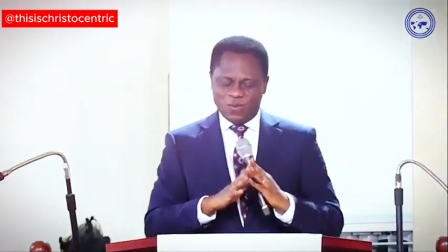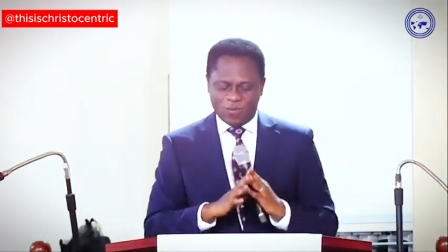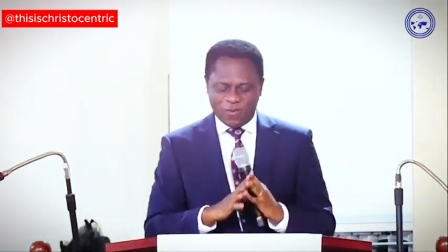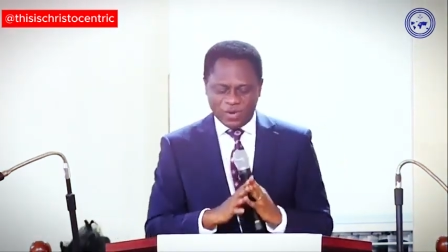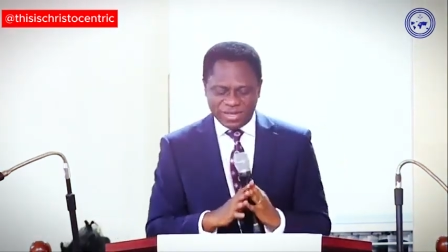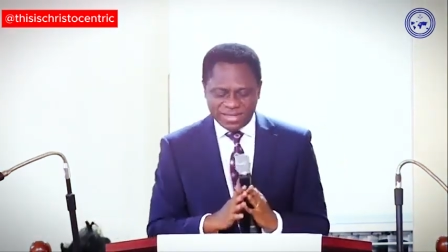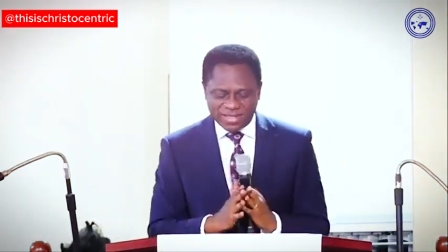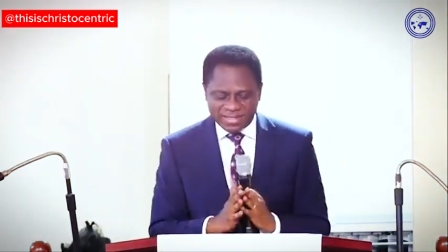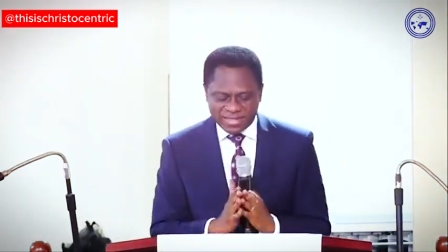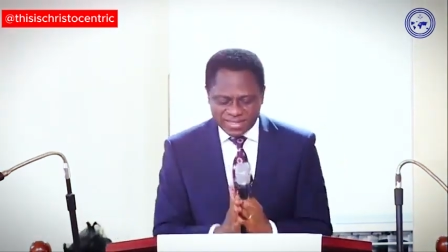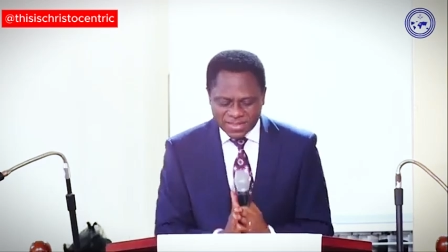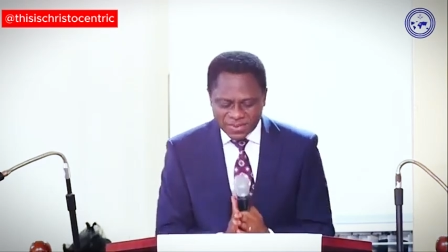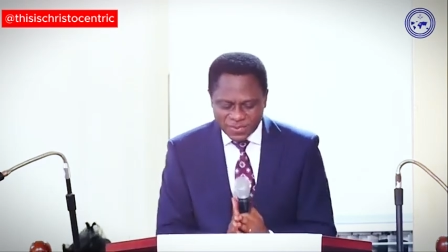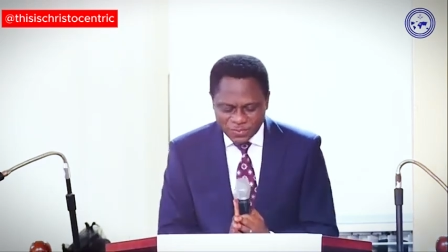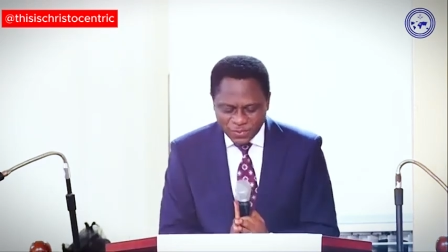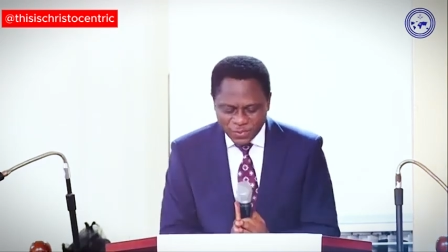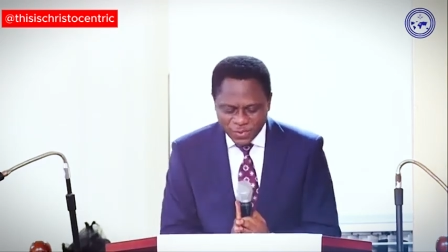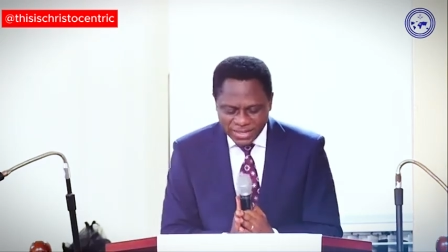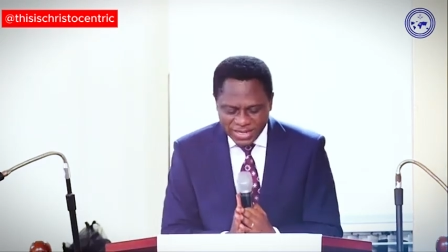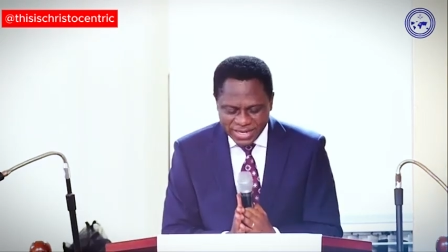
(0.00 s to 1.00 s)
what is
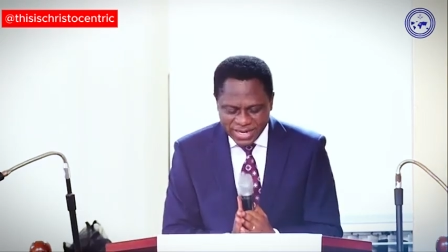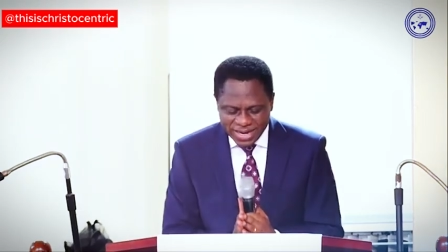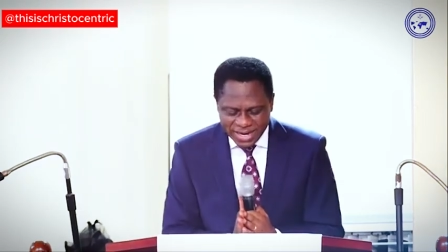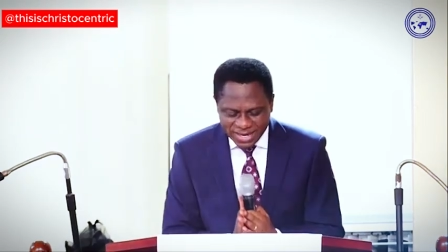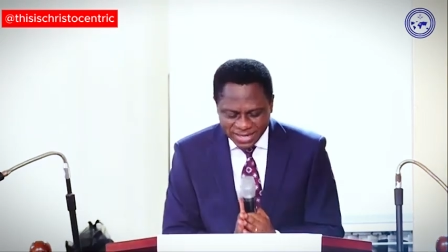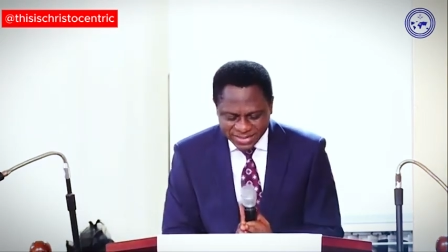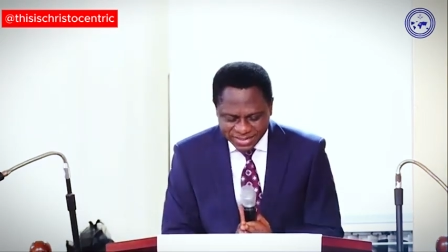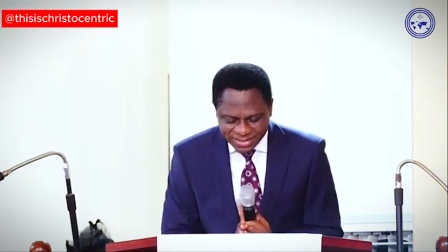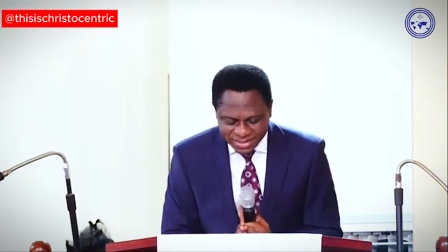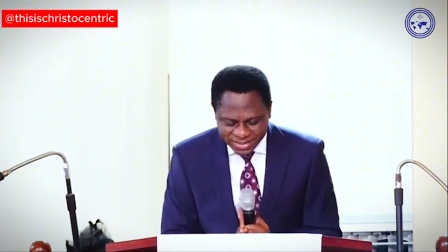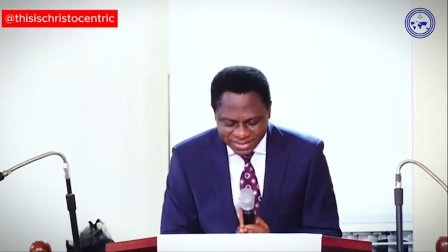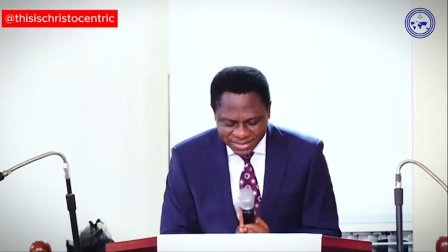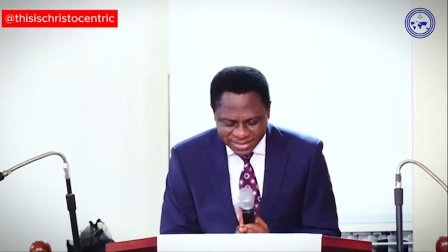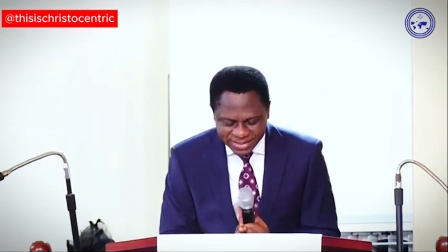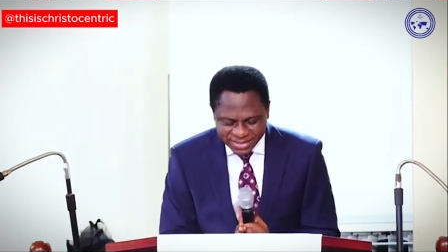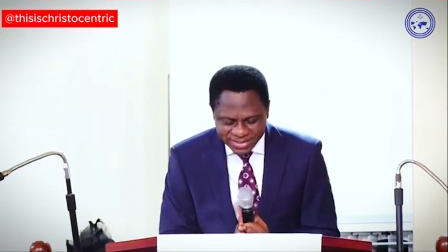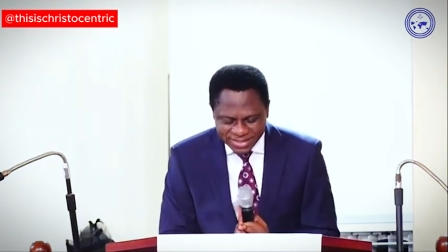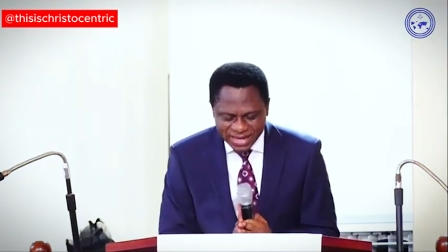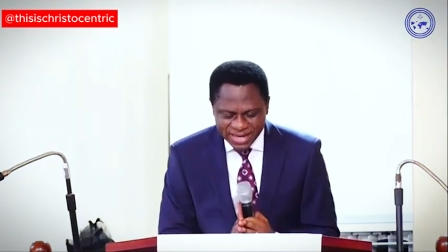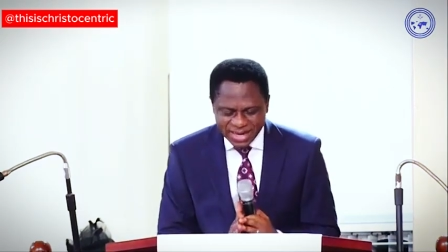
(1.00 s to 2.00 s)
simple here is
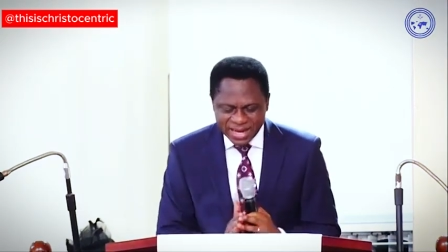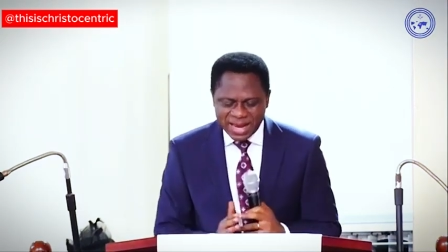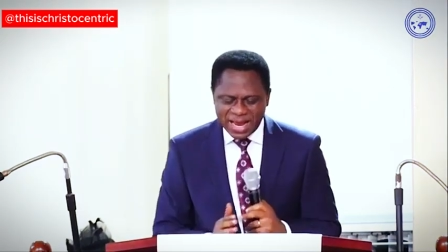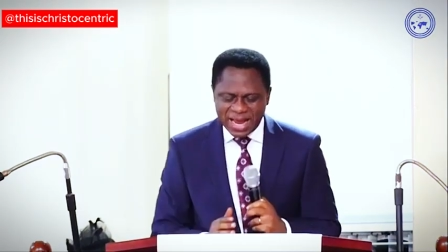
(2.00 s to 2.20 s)
this